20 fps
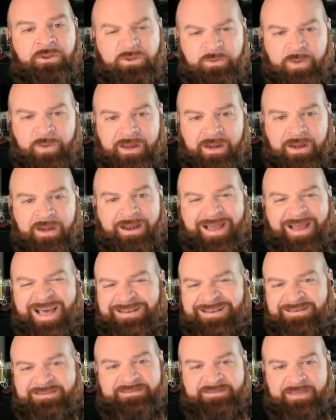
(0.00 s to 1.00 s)
You had a
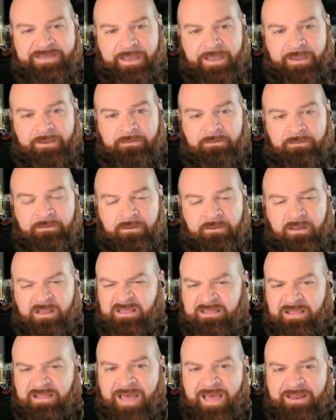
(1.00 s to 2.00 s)
lot to say,
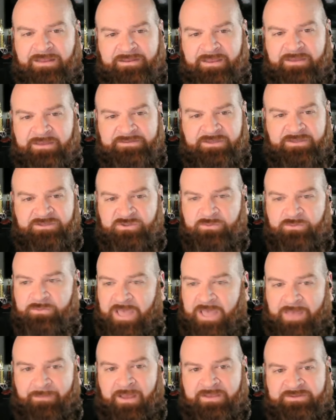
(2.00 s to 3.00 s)
a lot of things that you
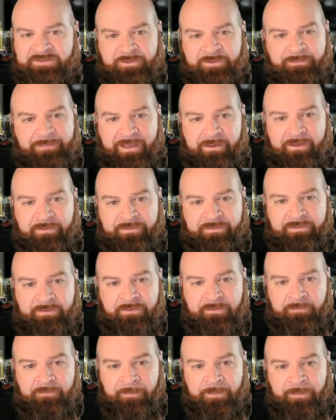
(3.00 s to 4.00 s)
came out your mouth
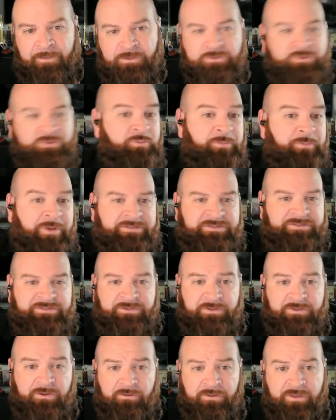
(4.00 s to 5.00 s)
two months
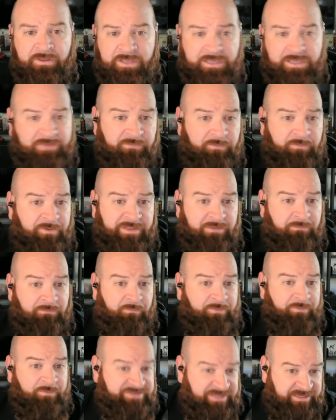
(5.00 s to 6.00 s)
ago, even when they
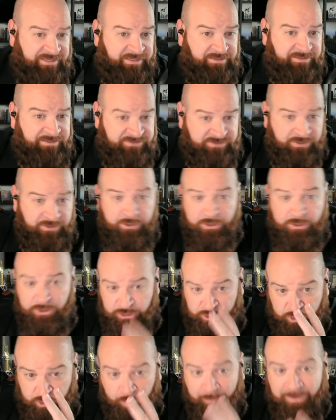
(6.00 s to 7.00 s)
were ridiculous
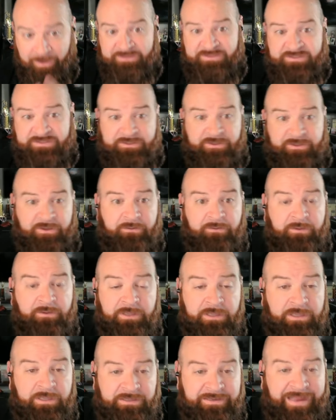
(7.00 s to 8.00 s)
two months ago.
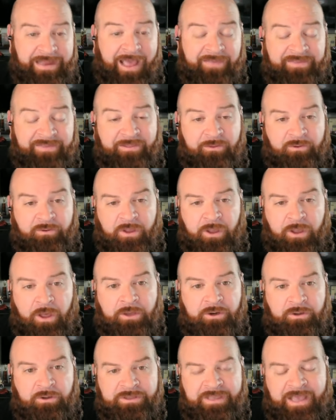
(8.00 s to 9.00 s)
Now they look
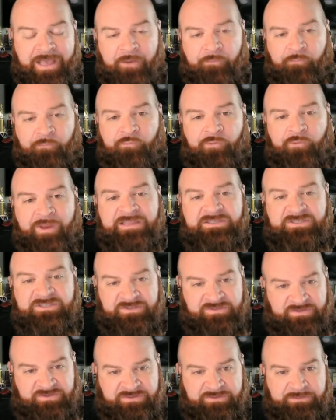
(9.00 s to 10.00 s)
utterly
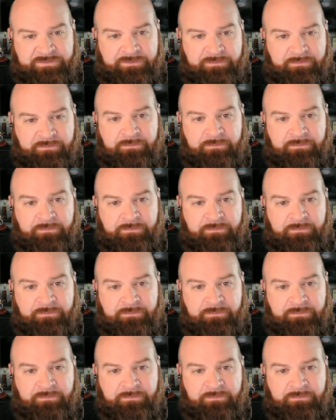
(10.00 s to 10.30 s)
outrageous.